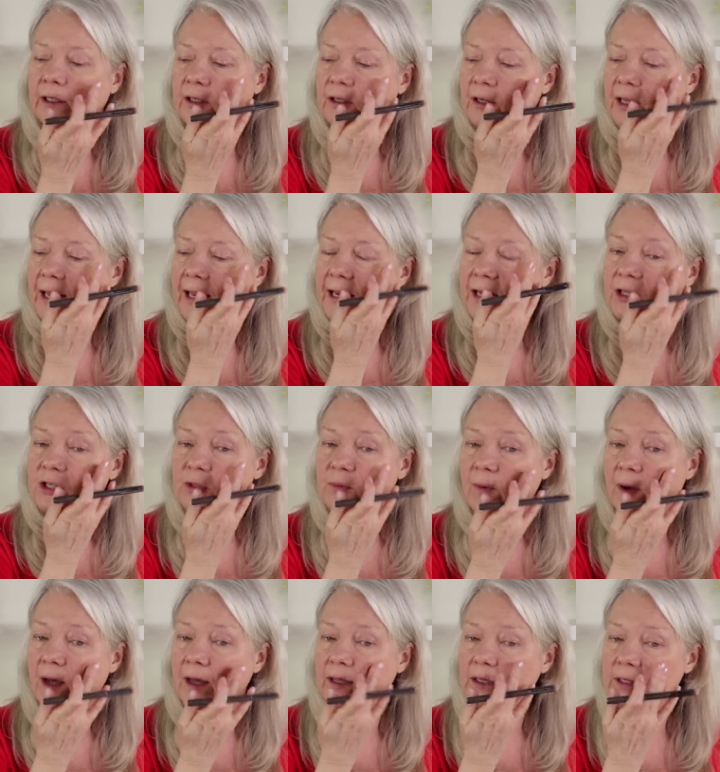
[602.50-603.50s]
little age
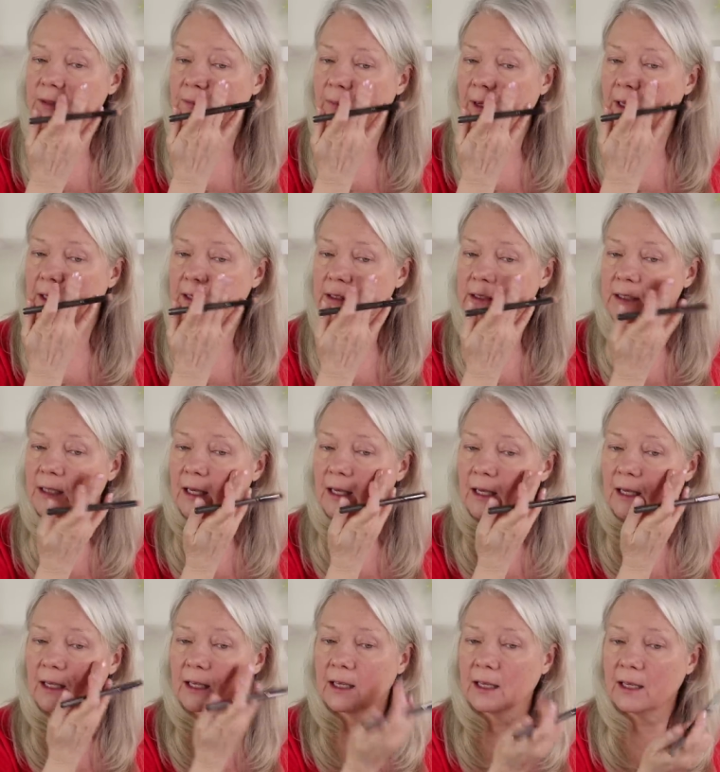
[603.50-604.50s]
spots, but
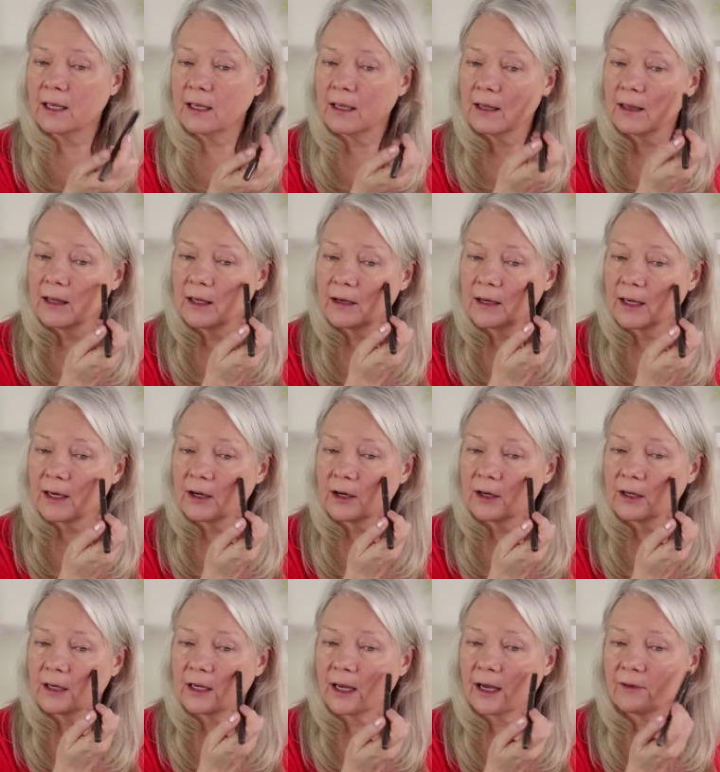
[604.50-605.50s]
uh, they'll get a
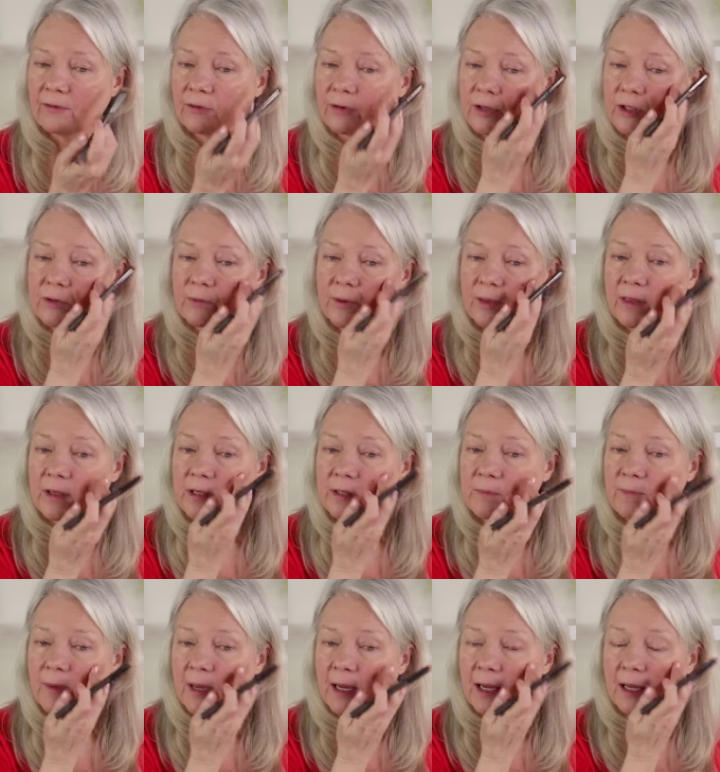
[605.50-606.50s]
good coverage with
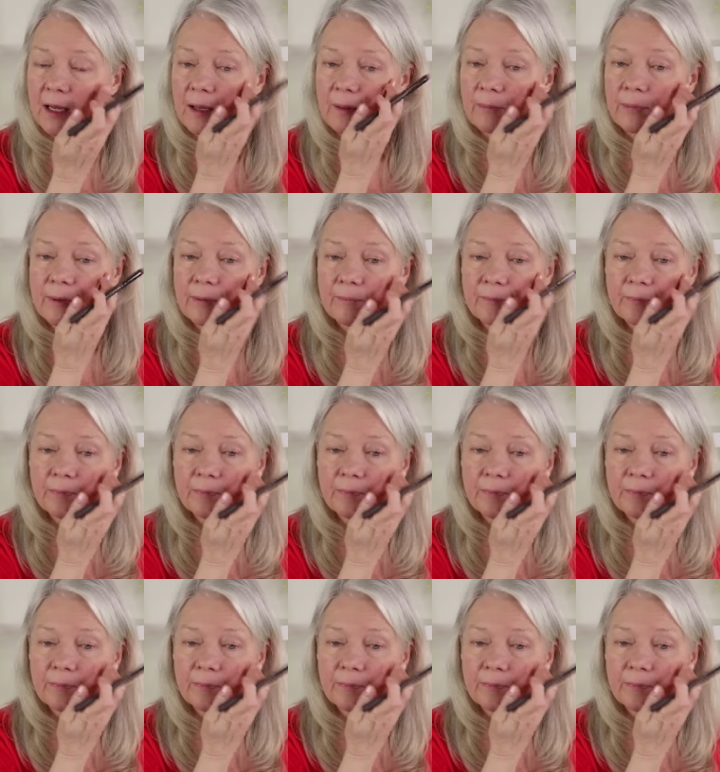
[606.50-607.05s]
this makeup.